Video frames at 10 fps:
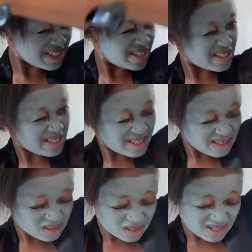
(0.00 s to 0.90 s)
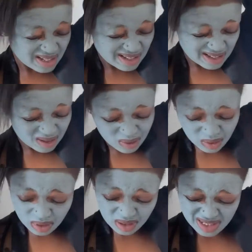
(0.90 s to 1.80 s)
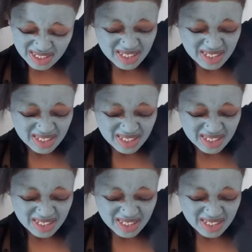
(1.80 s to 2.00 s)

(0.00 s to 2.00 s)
I seen that duck turn to a Louis,